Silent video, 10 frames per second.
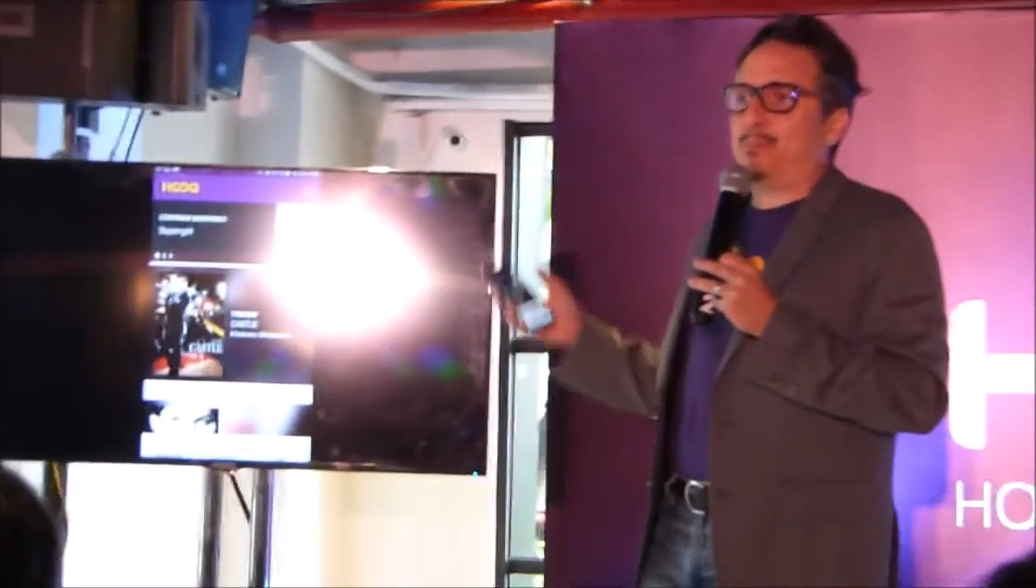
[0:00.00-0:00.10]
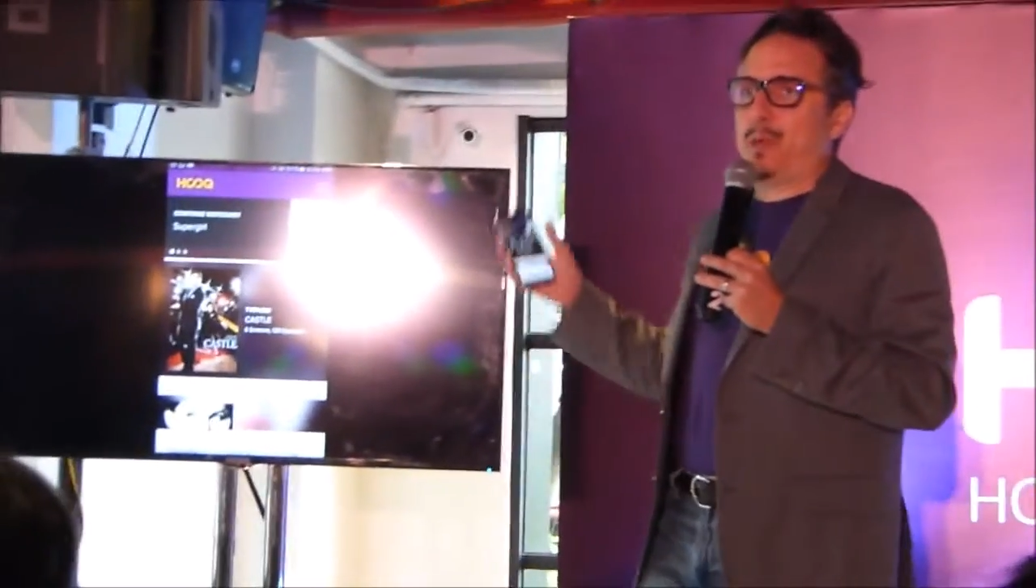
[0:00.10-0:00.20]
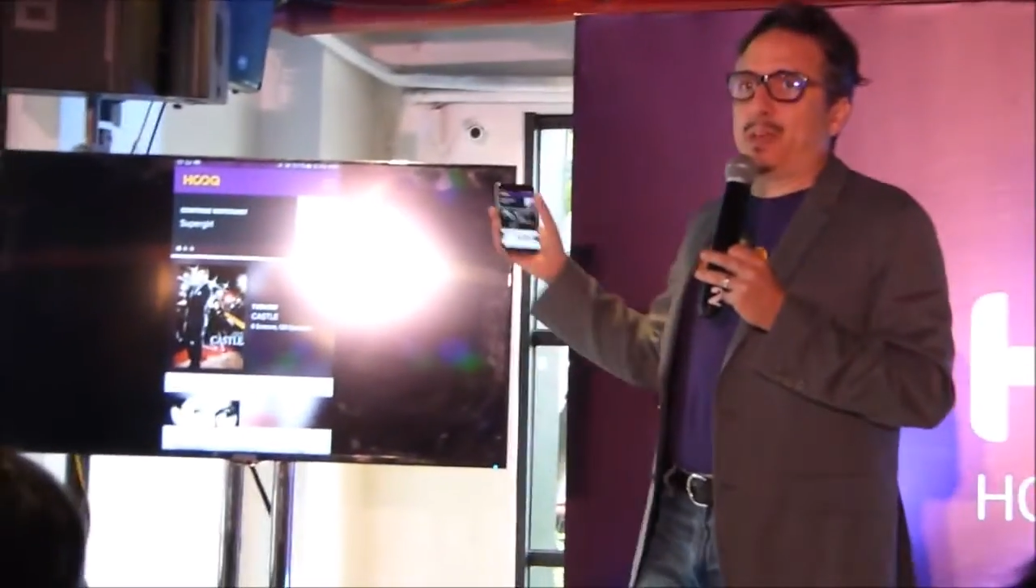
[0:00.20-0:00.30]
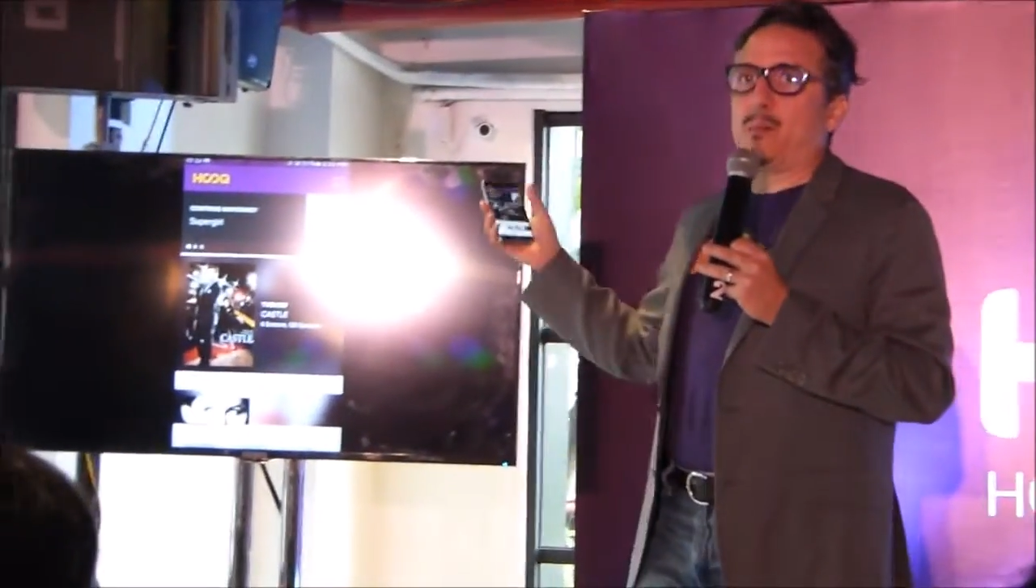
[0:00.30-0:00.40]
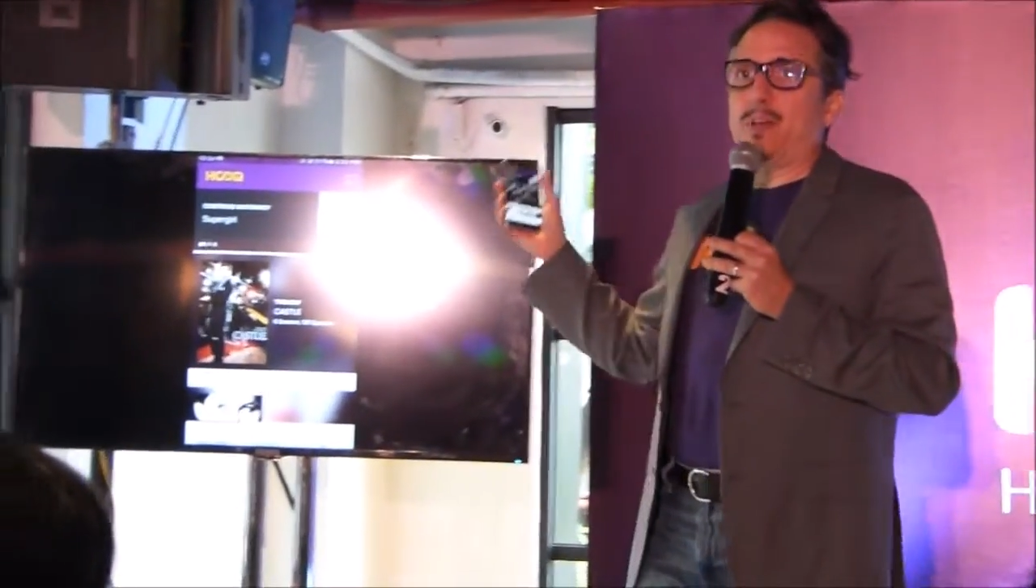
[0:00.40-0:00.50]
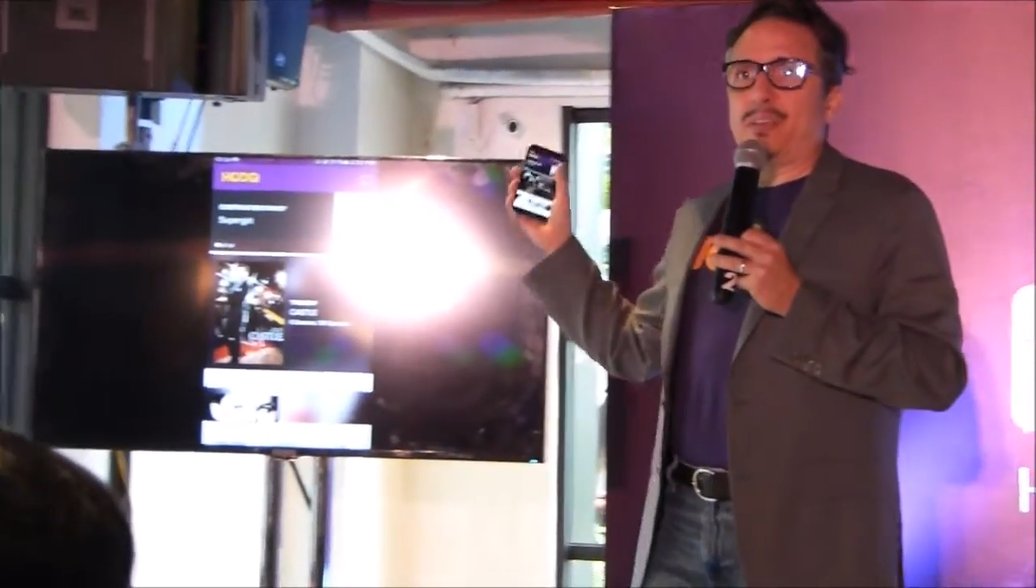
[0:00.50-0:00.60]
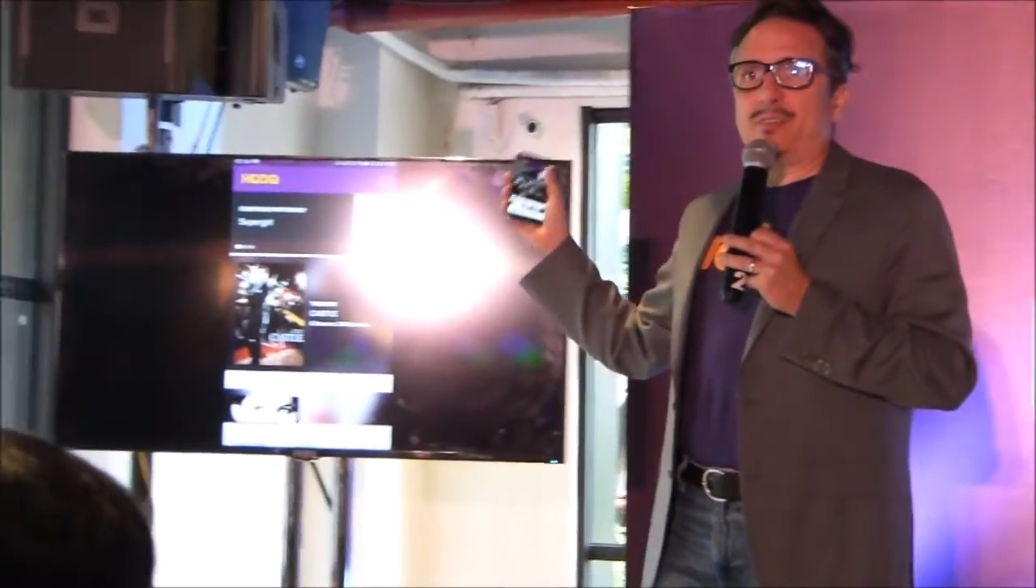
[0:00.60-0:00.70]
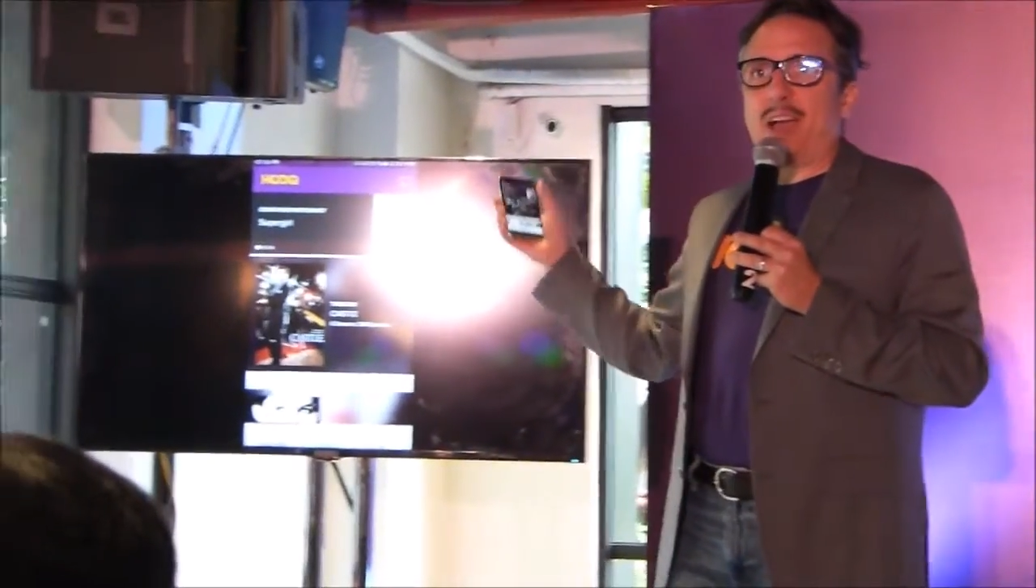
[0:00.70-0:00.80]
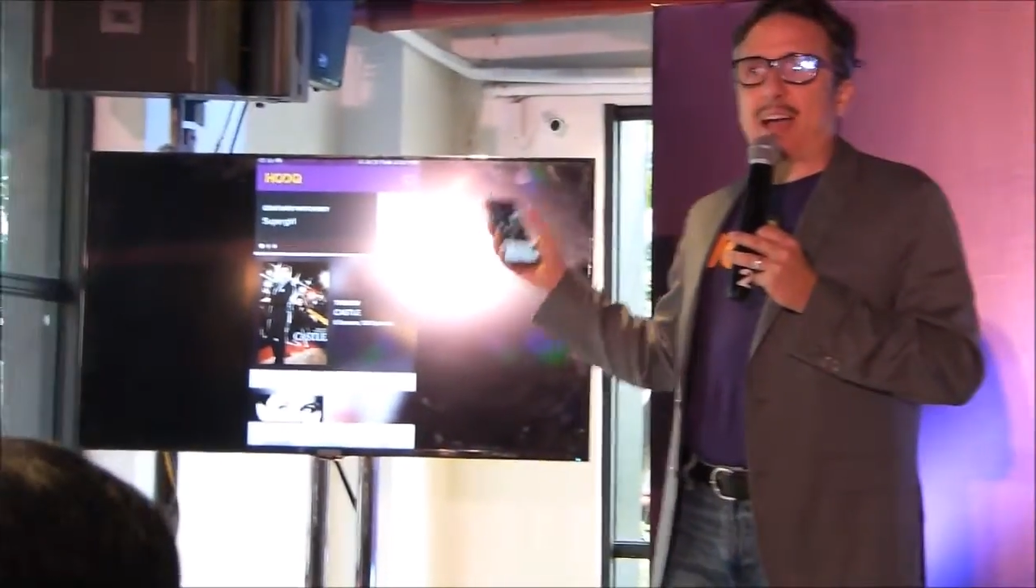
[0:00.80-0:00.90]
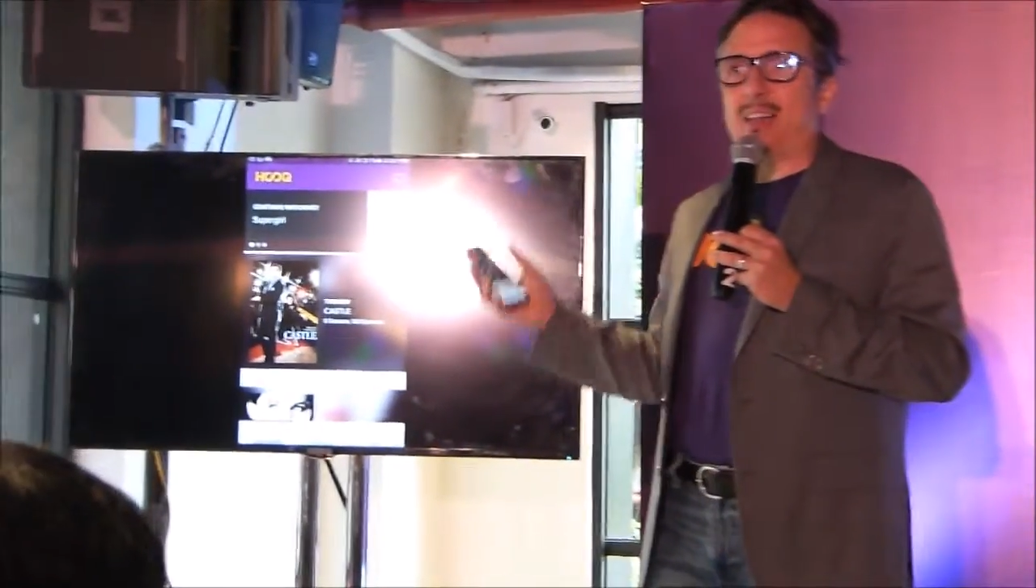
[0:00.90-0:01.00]
pick up
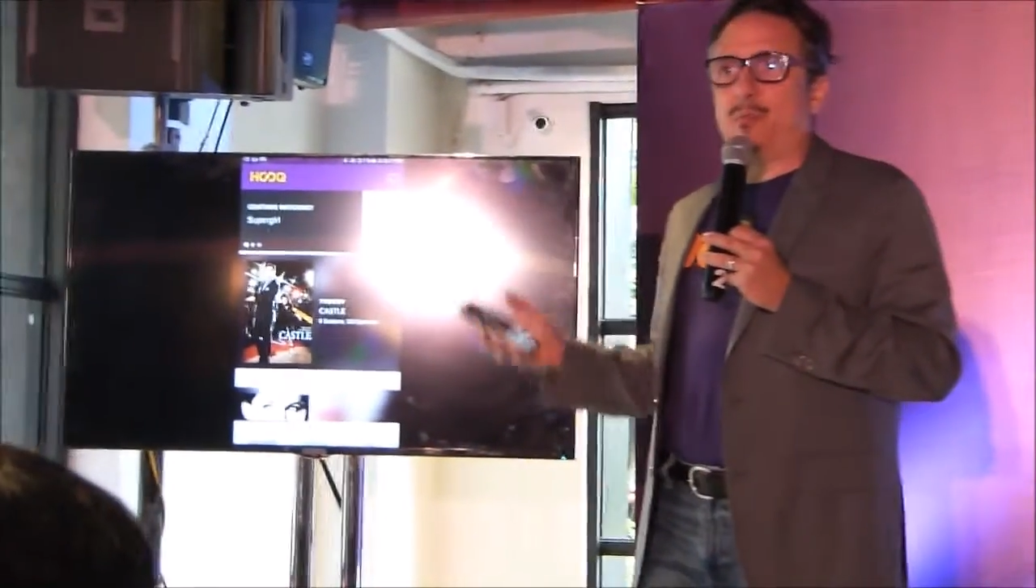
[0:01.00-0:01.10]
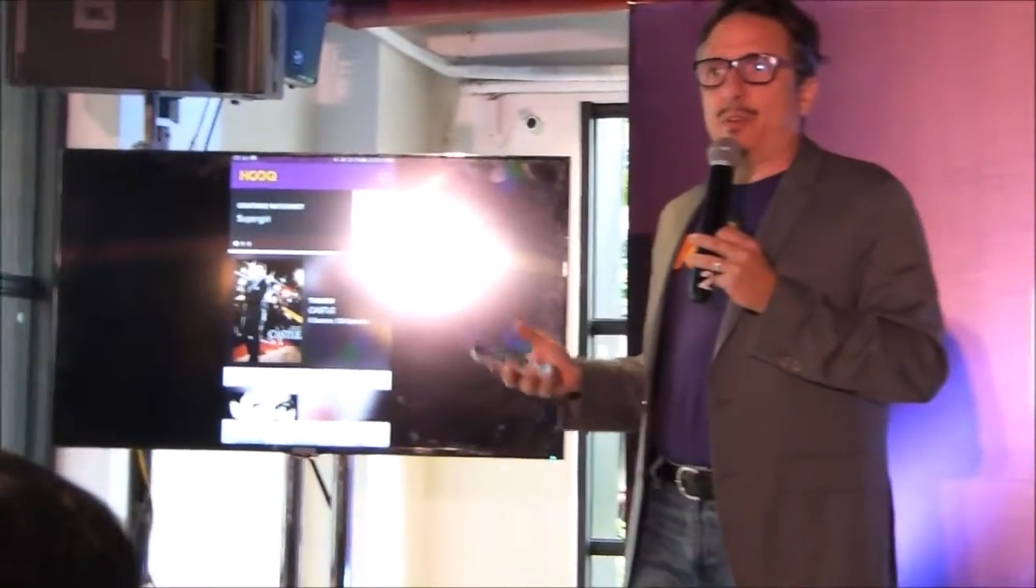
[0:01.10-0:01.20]
exactly